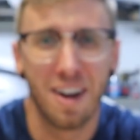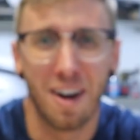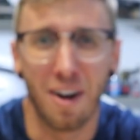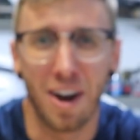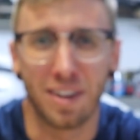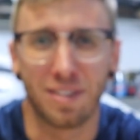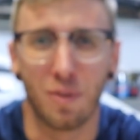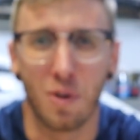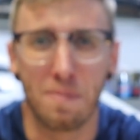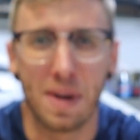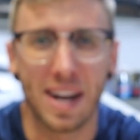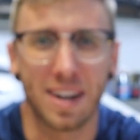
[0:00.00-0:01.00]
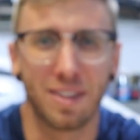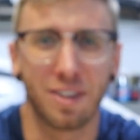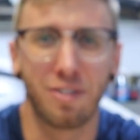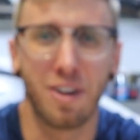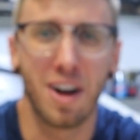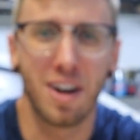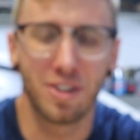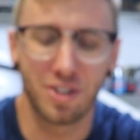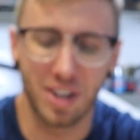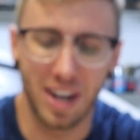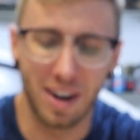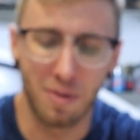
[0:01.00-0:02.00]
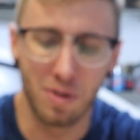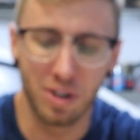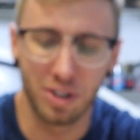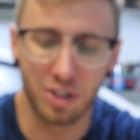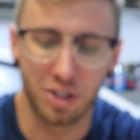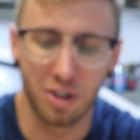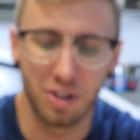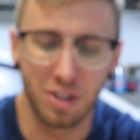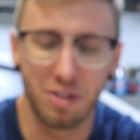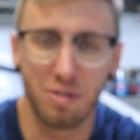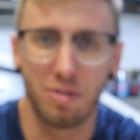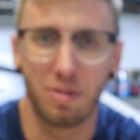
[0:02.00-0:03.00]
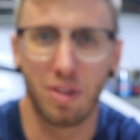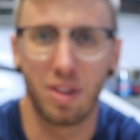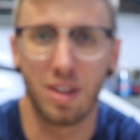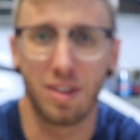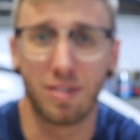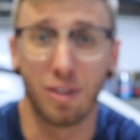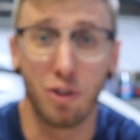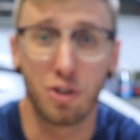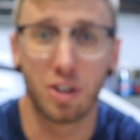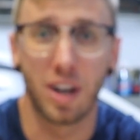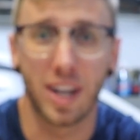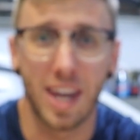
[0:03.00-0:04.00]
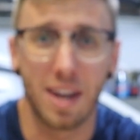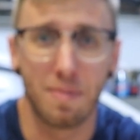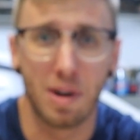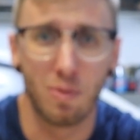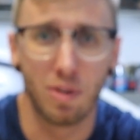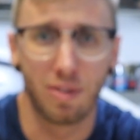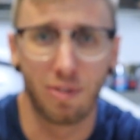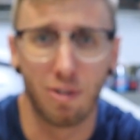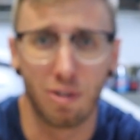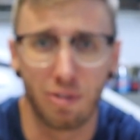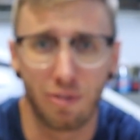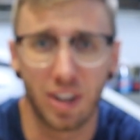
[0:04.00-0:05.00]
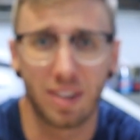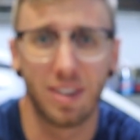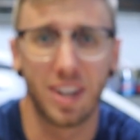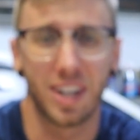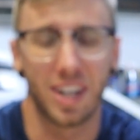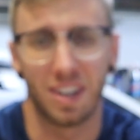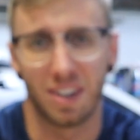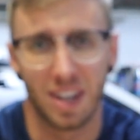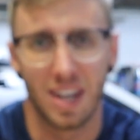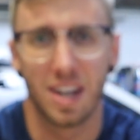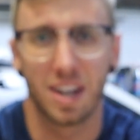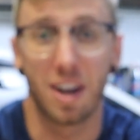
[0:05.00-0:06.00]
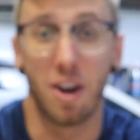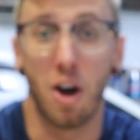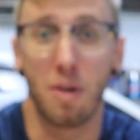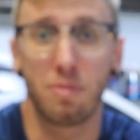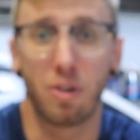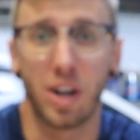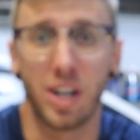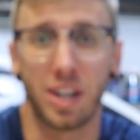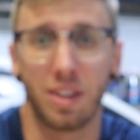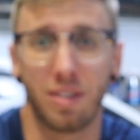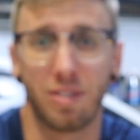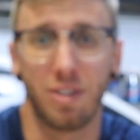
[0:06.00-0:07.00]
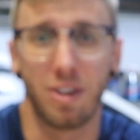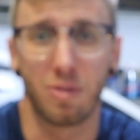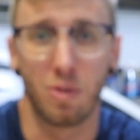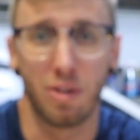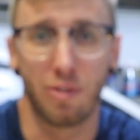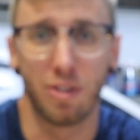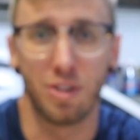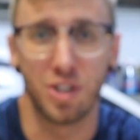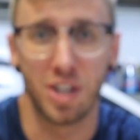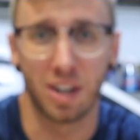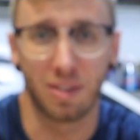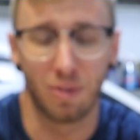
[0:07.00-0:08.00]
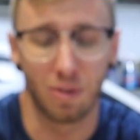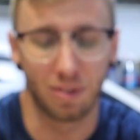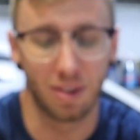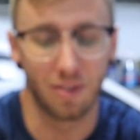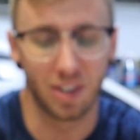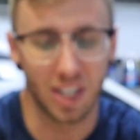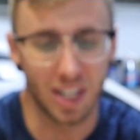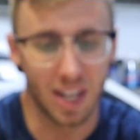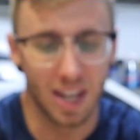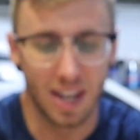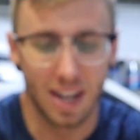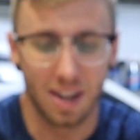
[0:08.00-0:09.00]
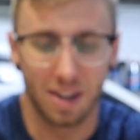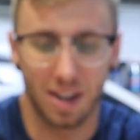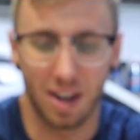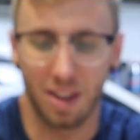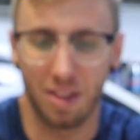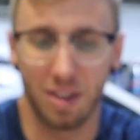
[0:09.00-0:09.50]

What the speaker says: Alright, so we're back in the garage, and I wanted to show you the solution I came up with for fixing and kind of upgrading the steering wheel for the GX470.